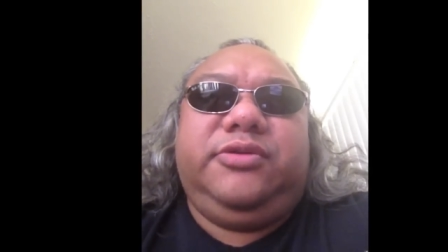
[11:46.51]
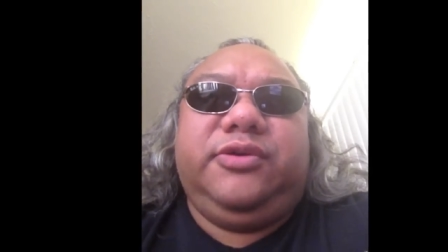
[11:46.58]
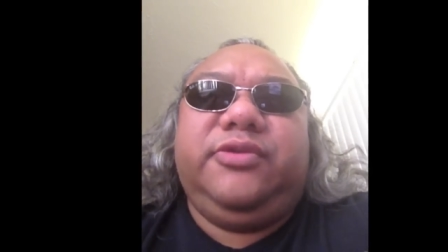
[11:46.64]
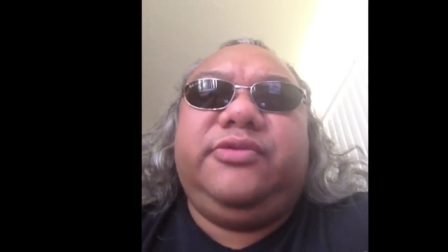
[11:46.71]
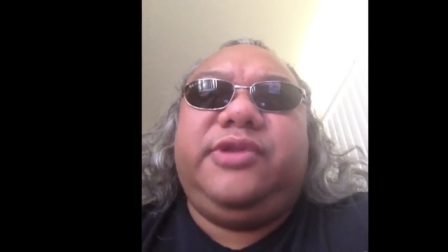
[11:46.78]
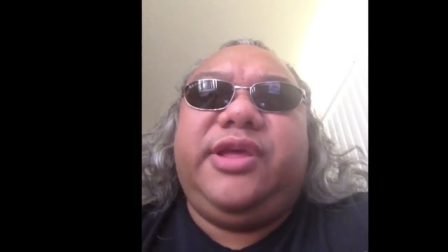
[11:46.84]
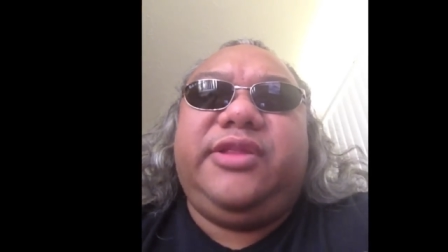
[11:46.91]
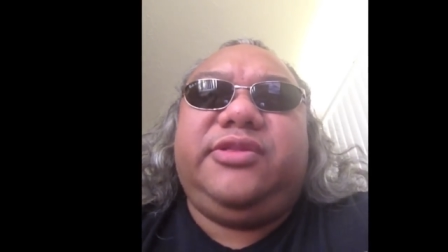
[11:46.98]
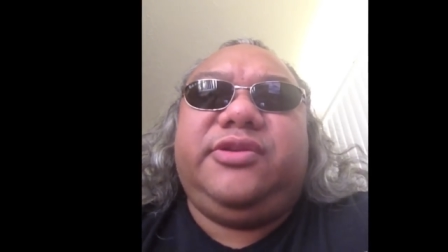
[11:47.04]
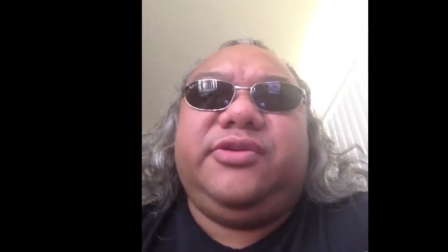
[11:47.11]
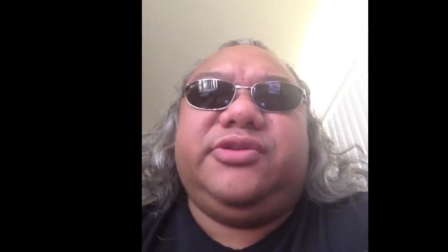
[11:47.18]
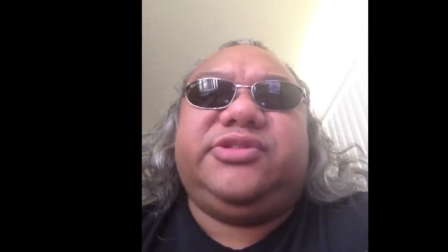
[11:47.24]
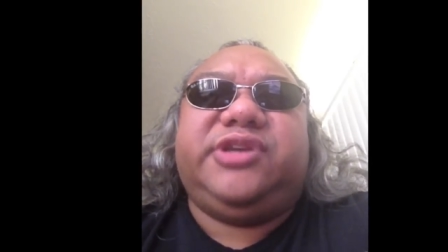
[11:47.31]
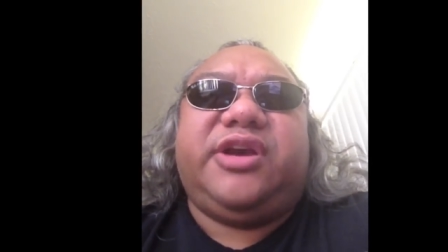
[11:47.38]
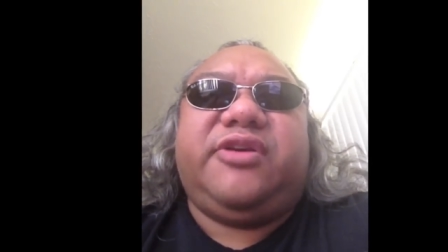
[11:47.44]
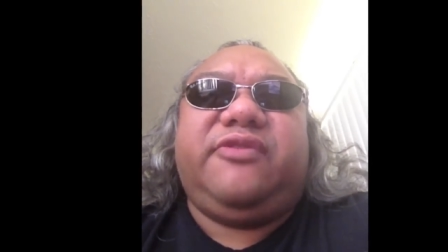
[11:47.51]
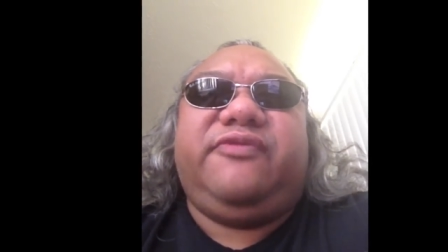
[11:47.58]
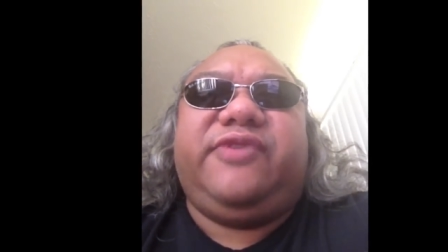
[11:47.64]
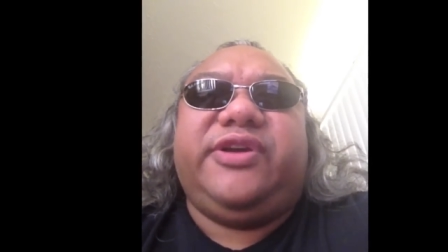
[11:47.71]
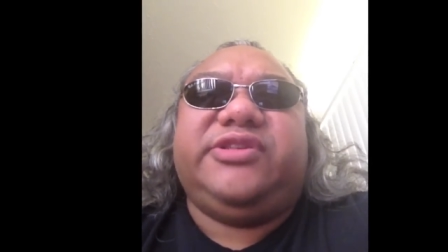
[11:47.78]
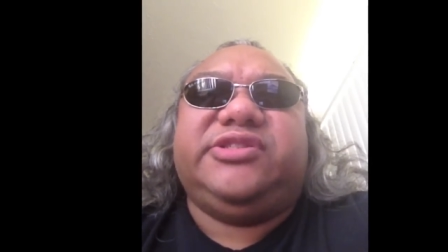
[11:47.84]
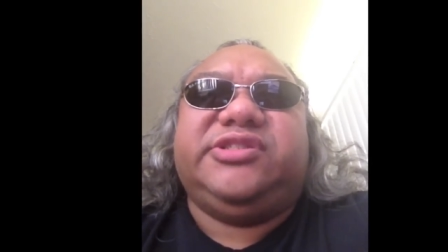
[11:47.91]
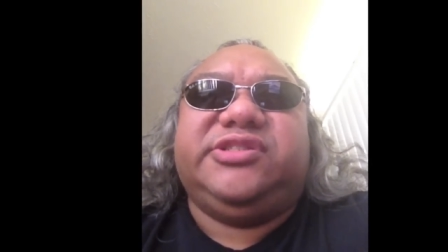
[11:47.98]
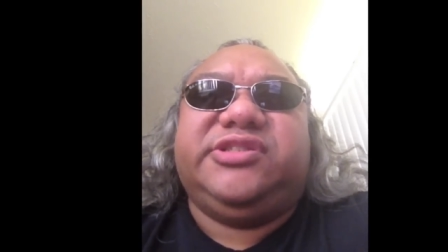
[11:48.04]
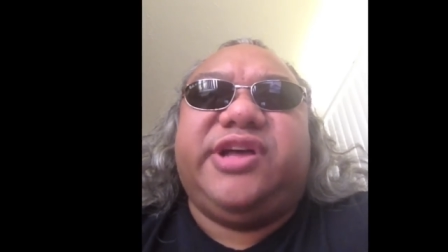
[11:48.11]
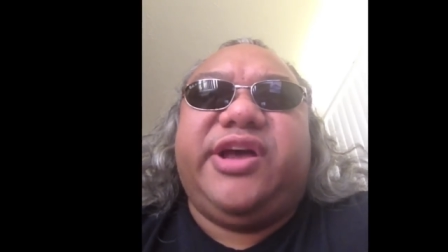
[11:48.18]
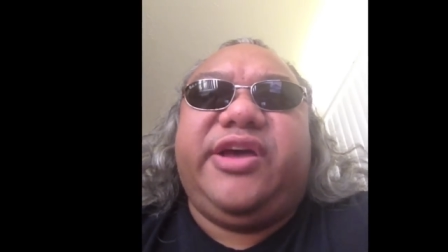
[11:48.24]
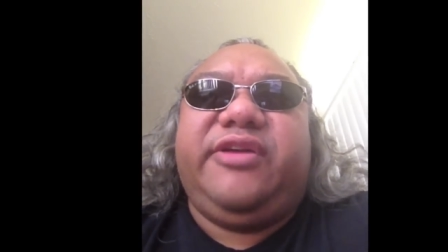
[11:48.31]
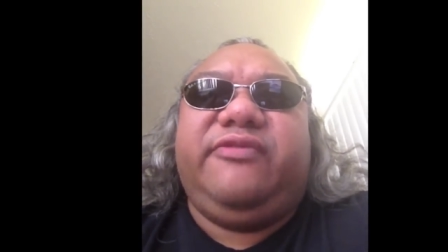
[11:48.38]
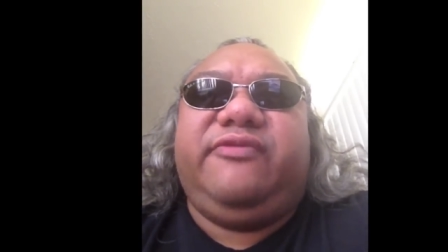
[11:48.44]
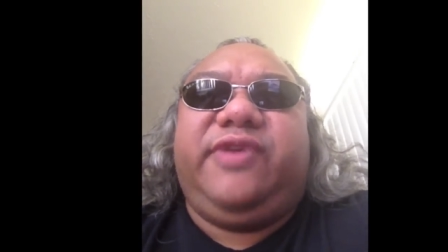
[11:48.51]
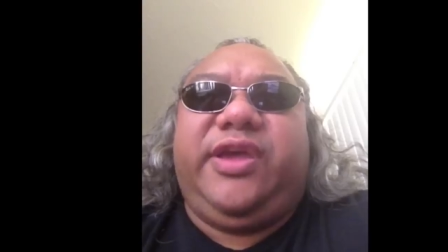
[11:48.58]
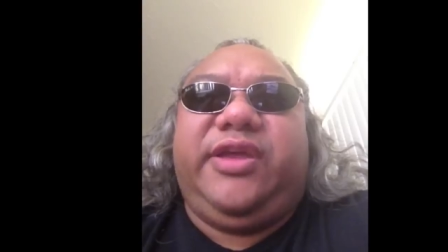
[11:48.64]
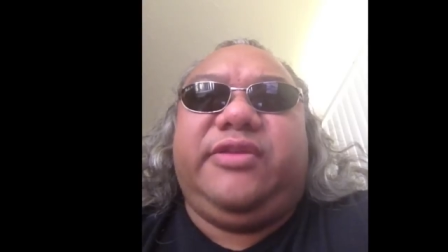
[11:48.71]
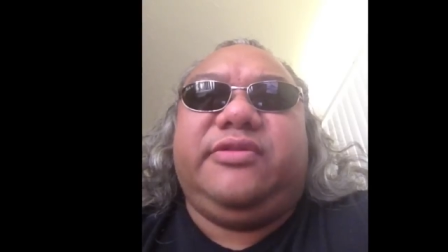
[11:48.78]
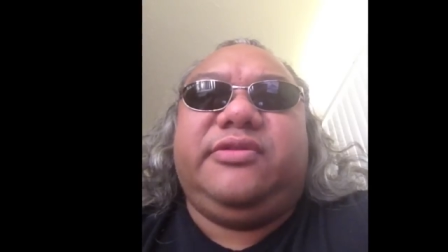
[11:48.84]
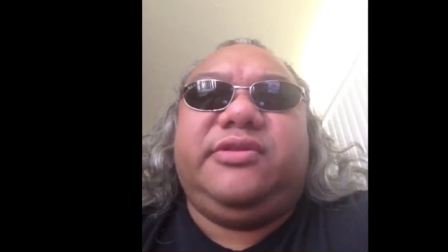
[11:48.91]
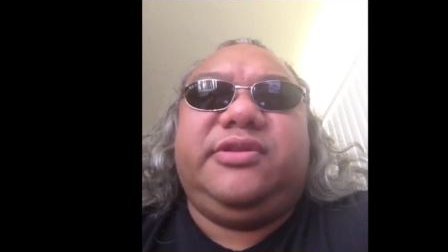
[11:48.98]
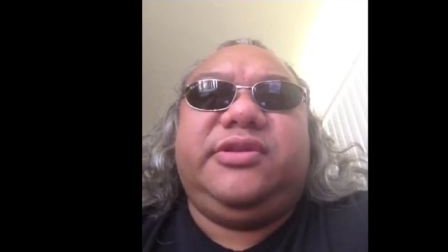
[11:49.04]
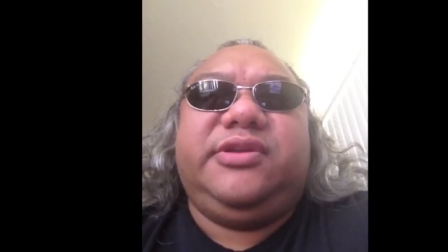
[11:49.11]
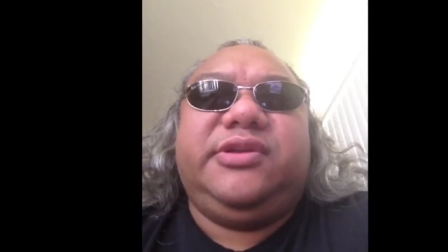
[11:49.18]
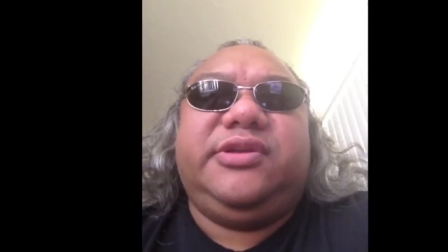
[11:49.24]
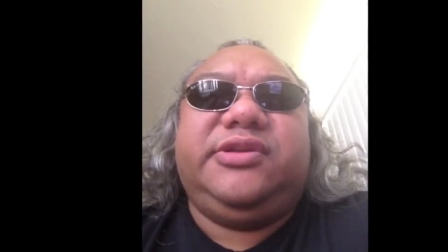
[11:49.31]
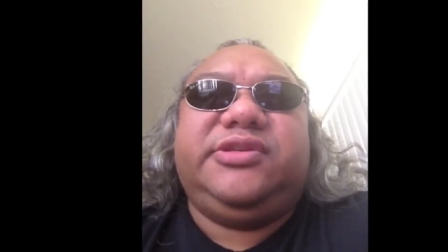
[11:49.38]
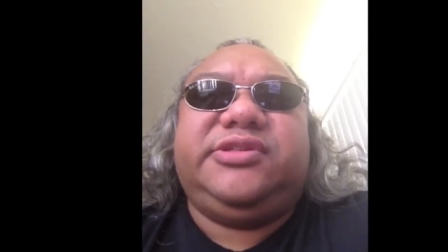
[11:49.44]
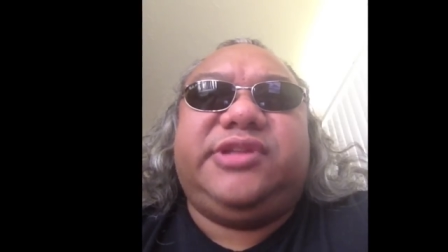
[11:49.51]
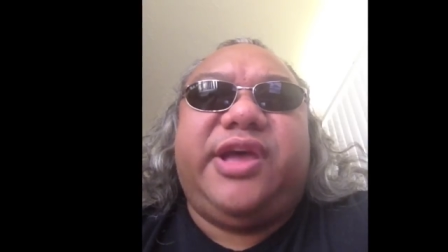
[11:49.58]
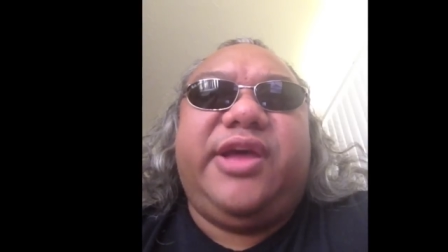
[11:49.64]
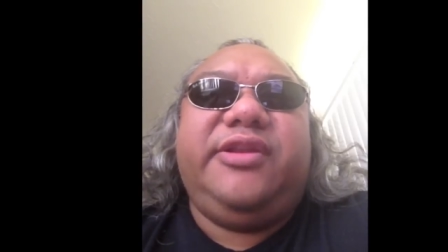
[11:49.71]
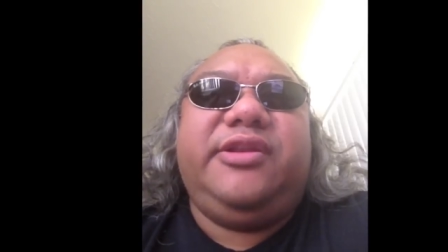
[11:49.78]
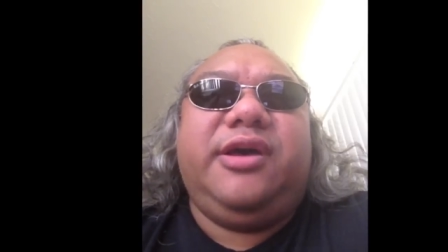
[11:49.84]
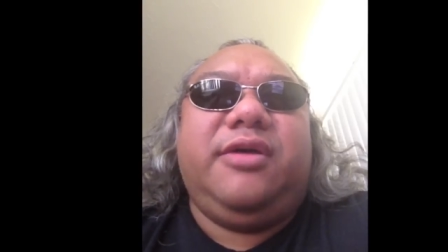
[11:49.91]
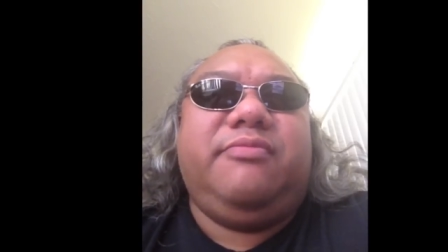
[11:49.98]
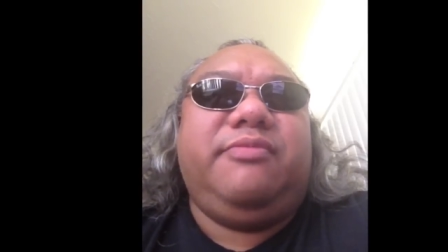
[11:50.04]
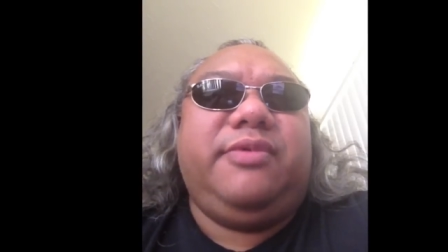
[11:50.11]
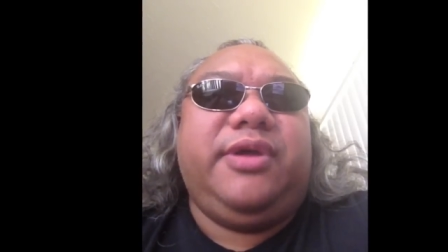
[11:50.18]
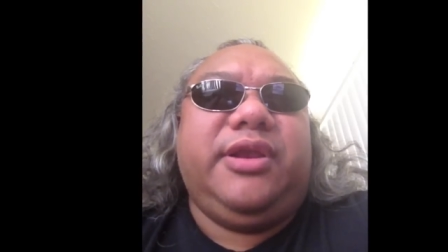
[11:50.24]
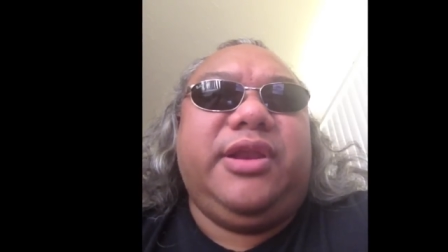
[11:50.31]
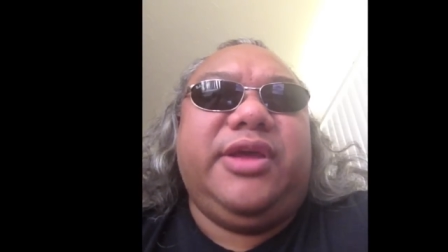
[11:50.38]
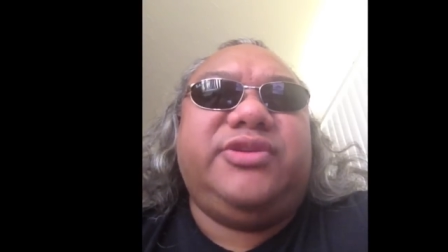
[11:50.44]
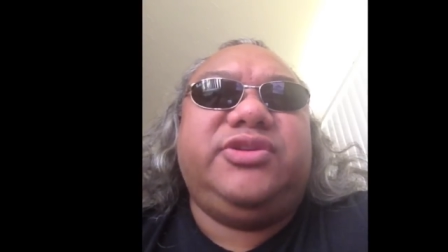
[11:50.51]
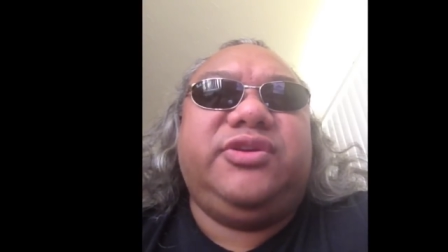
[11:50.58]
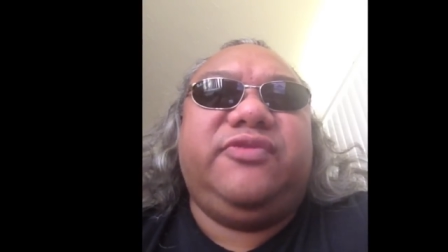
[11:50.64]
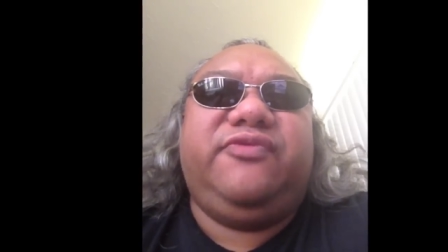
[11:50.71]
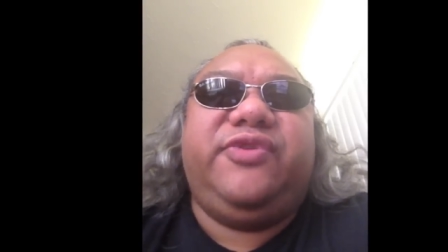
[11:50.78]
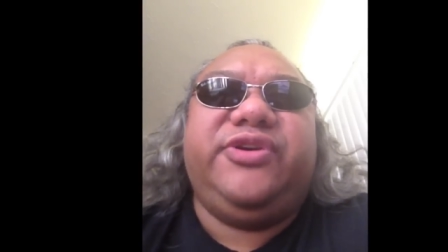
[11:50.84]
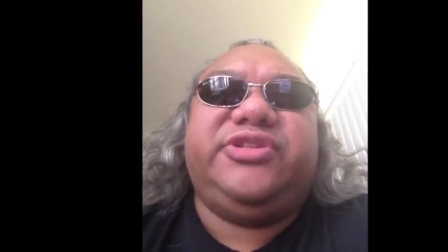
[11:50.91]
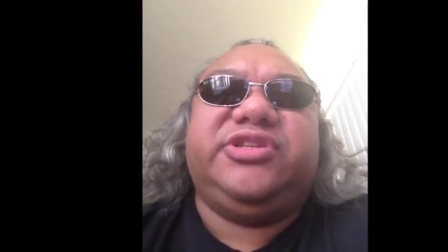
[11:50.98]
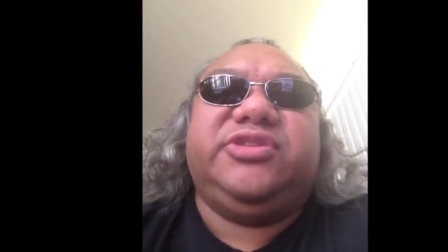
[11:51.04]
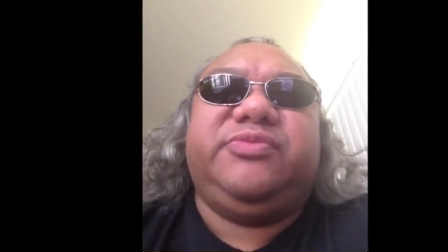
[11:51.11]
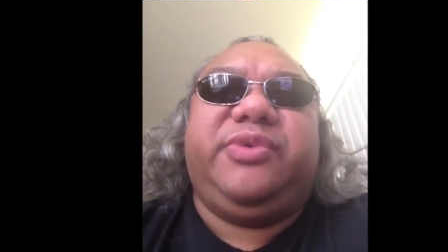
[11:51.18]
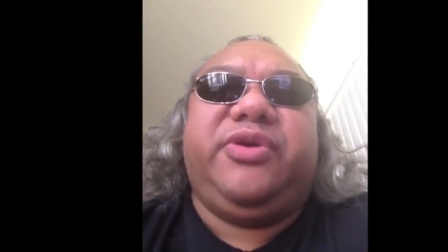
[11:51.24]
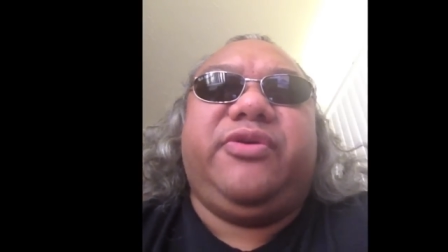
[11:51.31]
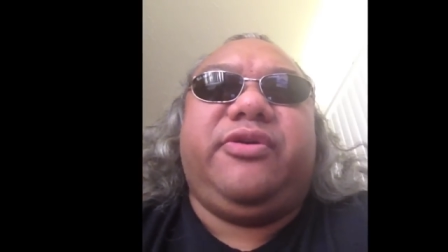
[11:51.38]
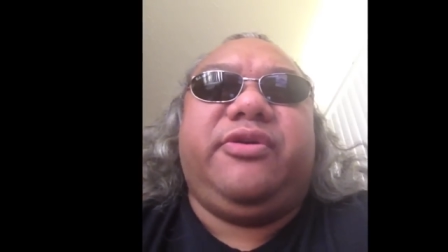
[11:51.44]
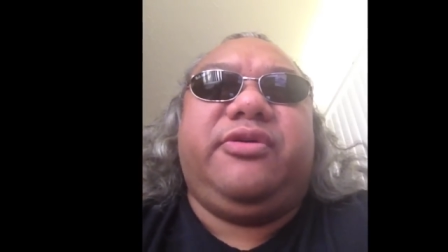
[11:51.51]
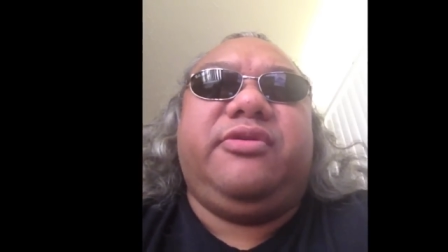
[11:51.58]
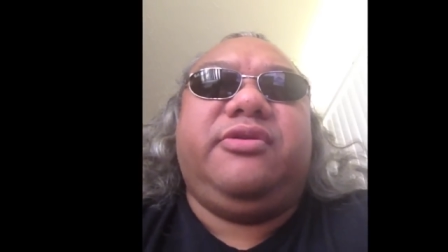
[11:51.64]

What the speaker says: Don't let their sacrifices die in vain. Stand up and let your voices be heard.